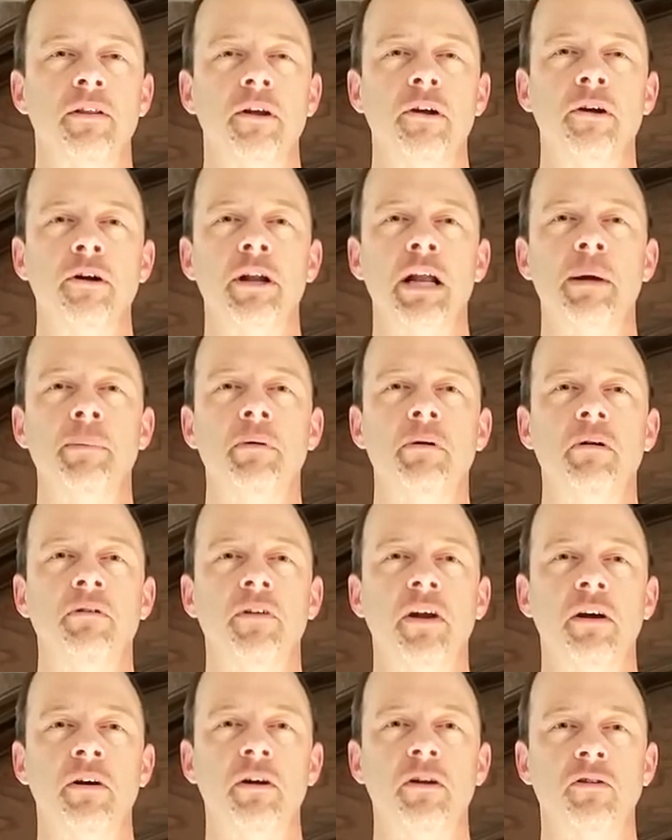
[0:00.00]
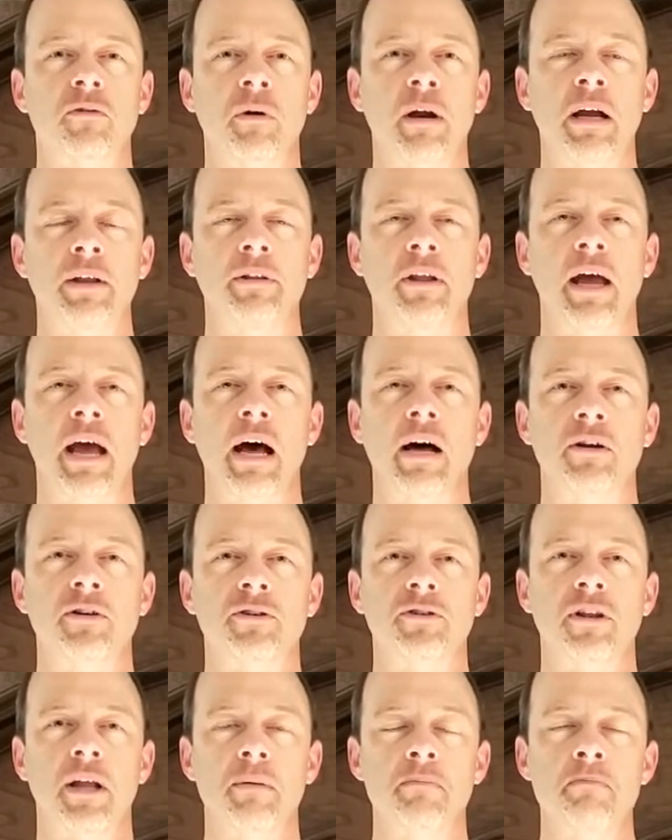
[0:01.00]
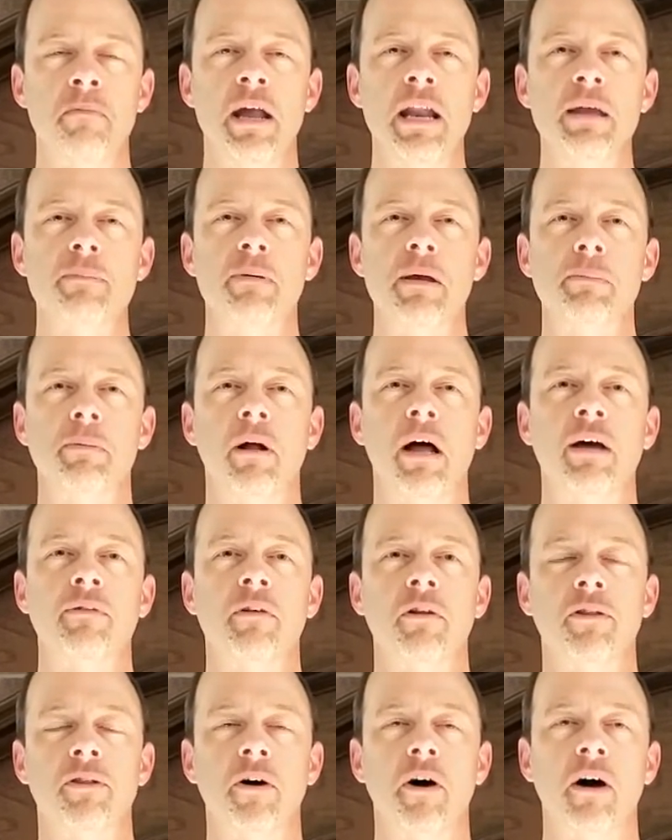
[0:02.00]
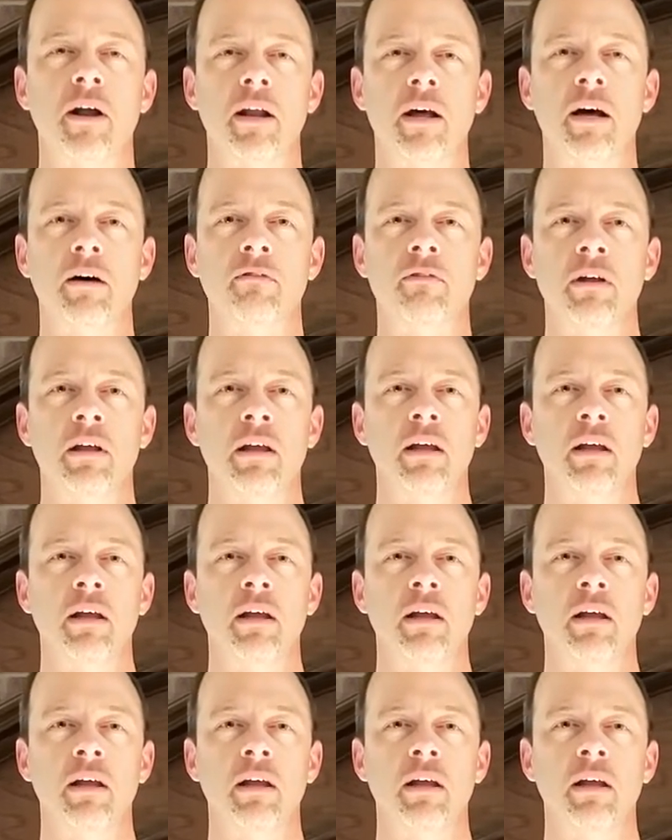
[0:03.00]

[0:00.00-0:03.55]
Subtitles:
There are a number of areas around the house that many people haven't thought of